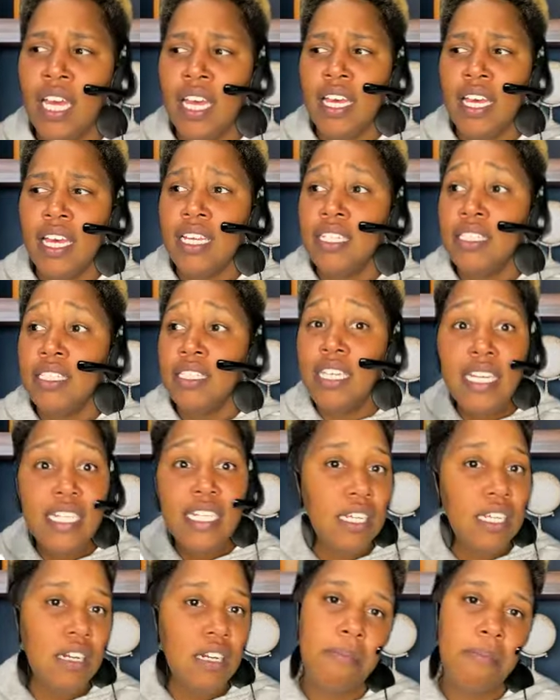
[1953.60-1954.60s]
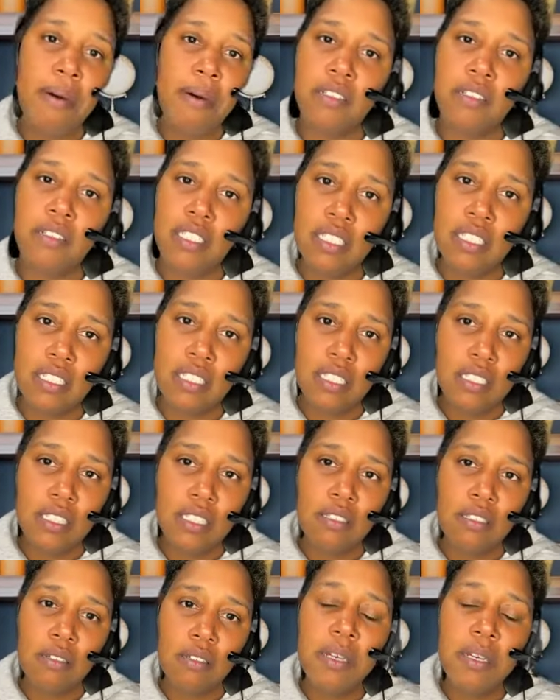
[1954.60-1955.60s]
teaching about this
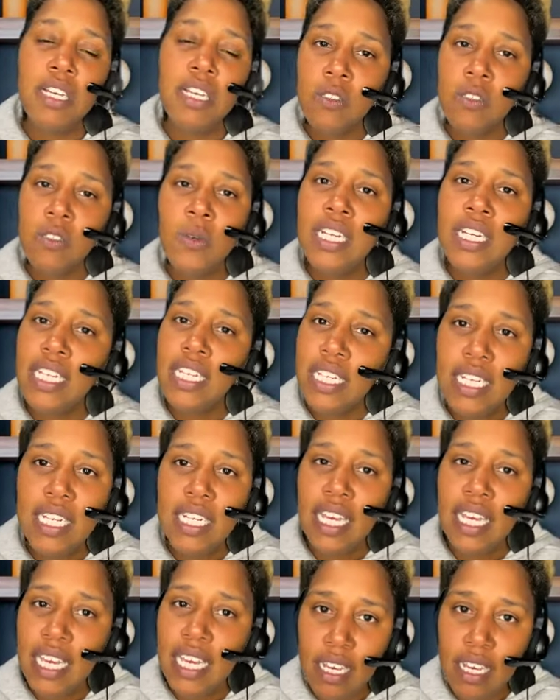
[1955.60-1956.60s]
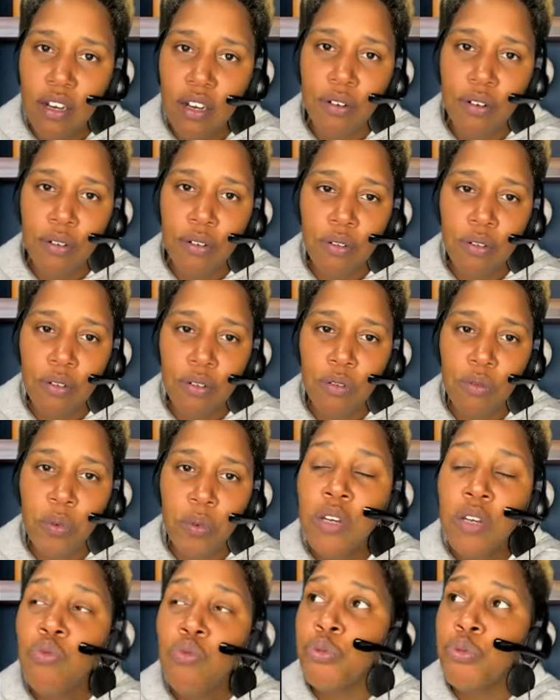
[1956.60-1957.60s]
because we need to heal. We
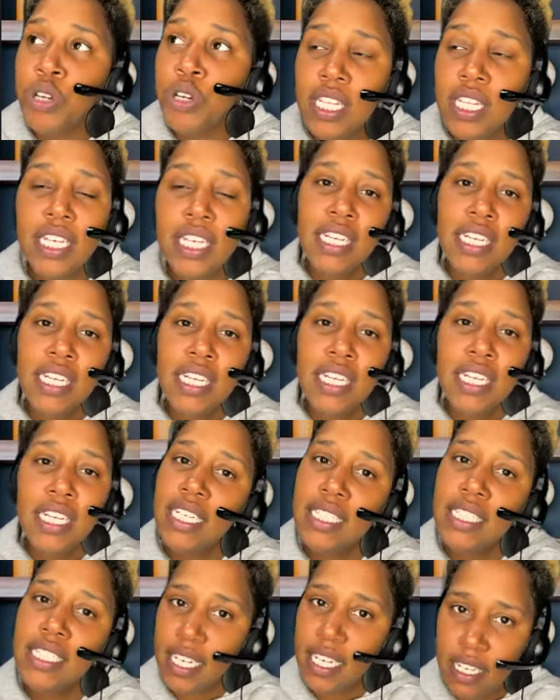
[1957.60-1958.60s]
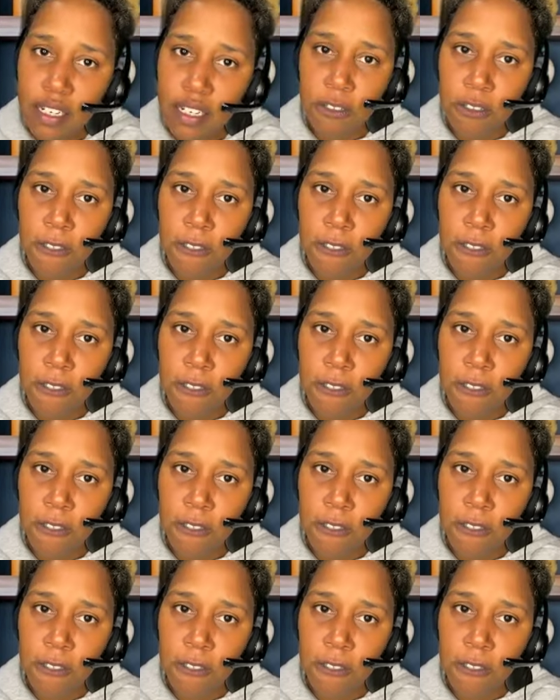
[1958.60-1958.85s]
really need to heal.